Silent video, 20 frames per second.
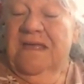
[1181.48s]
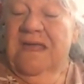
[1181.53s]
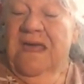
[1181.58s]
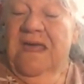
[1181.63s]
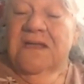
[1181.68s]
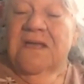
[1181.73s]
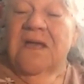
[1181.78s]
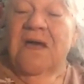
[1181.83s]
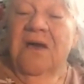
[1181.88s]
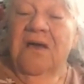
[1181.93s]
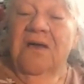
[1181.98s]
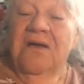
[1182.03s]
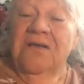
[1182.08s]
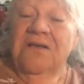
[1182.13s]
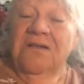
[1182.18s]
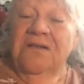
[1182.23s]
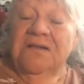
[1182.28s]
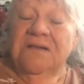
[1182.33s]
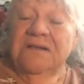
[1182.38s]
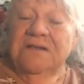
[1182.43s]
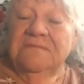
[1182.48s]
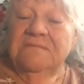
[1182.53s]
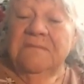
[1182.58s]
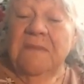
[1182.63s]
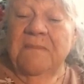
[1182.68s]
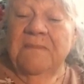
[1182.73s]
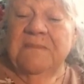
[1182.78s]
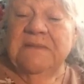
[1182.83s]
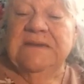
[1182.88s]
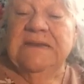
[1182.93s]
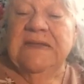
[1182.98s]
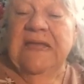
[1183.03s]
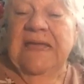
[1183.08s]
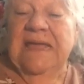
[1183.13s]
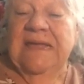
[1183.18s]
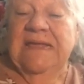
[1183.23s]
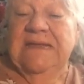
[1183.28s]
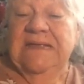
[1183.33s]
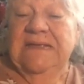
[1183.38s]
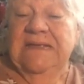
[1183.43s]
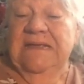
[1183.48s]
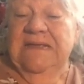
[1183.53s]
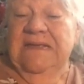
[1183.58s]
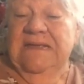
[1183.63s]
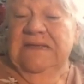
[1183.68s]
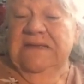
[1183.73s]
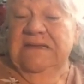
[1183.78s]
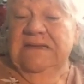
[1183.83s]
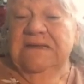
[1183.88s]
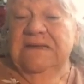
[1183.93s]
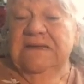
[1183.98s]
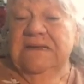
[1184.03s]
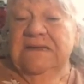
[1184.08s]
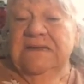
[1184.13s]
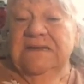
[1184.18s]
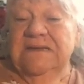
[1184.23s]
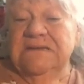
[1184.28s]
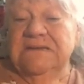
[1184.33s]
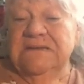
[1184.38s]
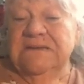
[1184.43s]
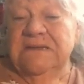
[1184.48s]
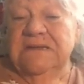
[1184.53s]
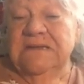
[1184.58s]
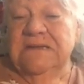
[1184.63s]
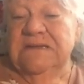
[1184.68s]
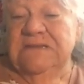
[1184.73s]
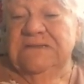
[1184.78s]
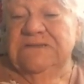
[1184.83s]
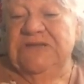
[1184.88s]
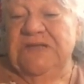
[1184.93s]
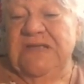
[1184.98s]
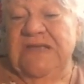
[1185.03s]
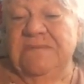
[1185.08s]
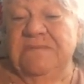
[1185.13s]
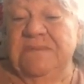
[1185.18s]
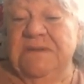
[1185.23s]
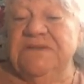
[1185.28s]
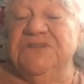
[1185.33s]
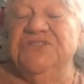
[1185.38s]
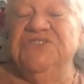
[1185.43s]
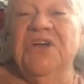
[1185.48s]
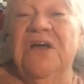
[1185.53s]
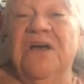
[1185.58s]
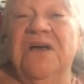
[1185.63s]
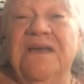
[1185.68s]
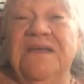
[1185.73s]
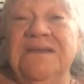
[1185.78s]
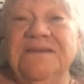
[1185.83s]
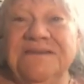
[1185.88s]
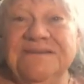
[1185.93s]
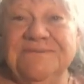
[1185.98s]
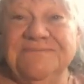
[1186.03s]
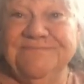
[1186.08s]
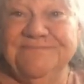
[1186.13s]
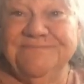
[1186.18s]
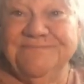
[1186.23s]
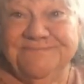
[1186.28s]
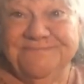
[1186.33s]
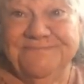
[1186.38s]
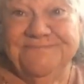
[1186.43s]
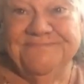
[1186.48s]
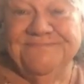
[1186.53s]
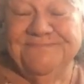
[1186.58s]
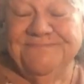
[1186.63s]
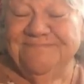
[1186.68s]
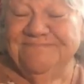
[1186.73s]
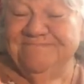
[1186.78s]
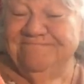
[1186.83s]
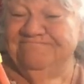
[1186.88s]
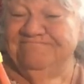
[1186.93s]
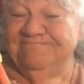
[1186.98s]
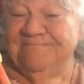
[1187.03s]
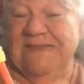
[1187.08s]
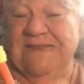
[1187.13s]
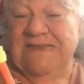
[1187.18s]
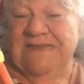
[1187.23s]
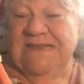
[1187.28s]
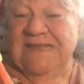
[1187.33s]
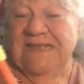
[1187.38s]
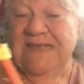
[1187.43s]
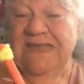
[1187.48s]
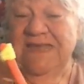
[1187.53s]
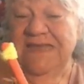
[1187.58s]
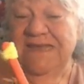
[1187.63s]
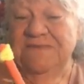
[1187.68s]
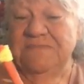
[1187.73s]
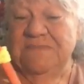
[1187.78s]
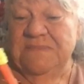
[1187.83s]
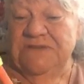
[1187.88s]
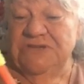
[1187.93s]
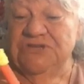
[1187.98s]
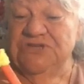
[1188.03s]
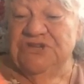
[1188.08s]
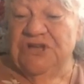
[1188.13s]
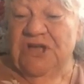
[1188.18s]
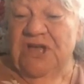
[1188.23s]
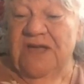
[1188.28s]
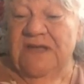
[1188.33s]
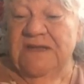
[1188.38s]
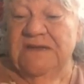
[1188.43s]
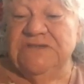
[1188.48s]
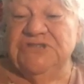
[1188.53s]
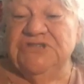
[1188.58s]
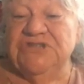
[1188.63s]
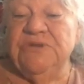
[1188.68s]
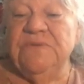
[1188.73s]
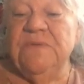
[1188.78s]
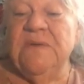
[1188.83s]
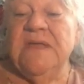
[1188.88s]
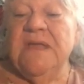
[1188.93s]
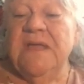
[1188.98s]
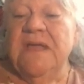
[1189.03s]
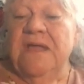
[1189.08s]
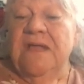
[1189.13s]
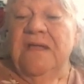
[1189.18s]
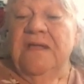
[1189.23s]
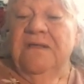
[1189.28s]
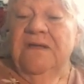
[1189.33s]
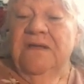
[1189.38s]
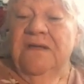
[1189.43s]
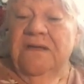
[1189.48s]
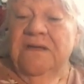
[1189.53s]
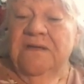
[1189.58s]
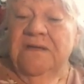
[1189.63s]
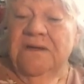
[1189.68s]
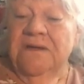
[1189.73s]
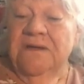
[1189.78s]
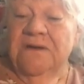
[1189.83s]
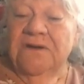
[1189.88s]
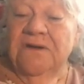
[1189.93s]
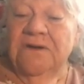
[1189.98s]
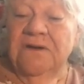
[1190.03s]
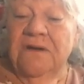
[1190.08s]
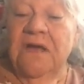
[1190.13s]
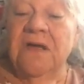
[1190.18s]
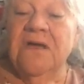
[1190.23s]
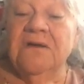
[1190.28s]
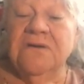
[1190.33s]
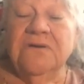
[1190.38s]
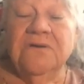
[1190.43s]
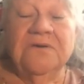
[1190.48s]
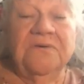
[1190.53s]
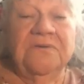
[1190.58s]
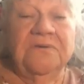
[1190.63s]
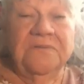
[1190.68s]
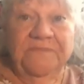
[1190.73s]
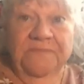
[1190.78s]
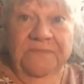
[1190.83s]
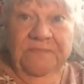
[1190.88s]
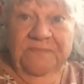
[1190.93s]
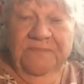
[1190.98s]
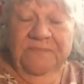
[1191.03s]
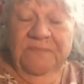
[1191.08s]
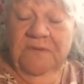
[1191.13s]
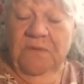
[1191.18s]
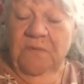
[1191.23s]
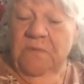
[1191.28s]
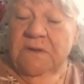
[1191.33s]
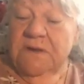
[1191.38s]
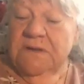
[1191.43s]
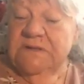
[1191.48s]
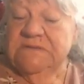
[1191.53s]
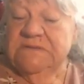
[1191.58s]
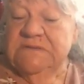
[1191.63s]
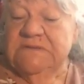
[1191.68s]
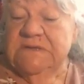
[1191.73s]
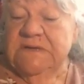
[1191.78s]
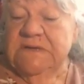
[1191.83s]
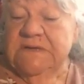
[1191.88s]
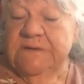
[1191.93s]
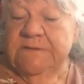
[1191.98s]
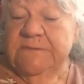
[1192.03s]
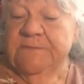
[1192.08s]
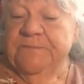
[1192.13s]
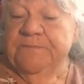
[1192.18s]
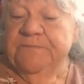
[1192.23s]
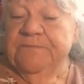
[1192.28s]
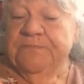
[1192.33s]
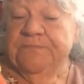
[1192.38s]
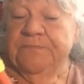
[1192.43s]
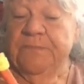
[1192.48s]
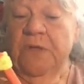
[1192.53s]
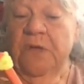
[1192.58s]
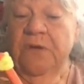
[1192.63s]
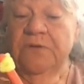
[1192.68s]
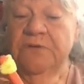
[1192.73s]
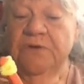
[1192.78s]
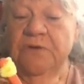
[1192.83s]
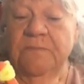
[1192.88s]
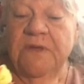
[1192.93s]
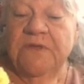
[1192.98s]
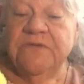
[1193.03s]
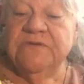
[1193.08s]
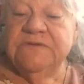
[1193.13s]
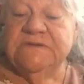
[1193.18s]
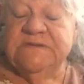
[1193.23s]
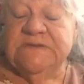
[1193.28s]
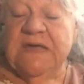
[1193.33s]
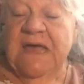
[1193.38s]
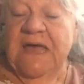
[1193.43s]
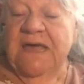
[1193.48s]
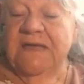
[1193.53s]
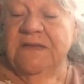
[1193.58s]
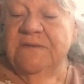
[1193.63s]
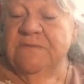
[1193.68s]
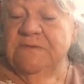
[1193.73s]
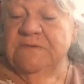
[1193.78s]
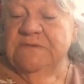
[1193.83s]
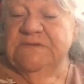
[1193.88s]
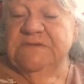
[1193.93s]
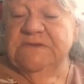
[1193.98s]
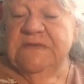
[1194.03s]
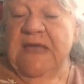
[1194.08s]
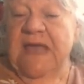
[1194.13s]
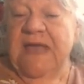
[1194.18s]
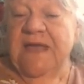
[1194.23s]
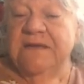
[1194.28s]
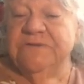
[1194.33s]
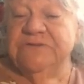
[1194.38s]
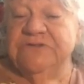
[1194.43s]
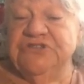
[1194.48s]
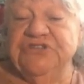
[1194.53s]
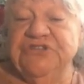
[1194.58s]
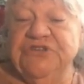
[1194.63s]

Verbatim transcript: got a call, mom and daddy, and uh, she had been shot. Linda Kay had been shot. She, her, her uncle was uh, on her mother's side was out